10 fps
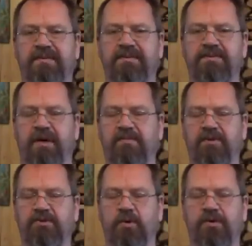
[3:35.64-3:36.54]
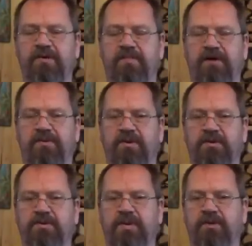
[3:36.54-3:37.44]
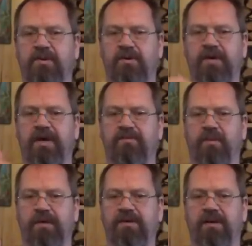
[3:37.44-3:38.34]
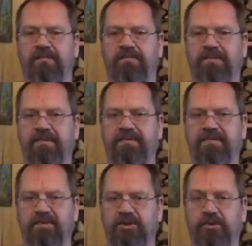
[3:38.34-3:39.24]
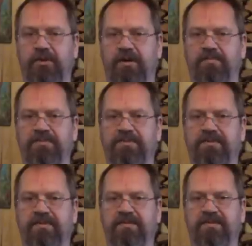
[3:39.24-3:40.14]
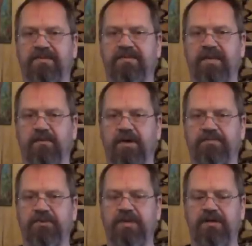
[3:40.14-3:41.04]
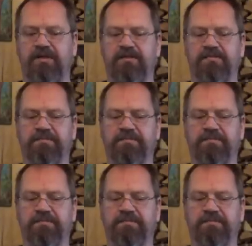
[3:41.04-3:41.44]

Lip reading: So I'm not talking about those who have only had 1 cup or 2 cups. They were up to date.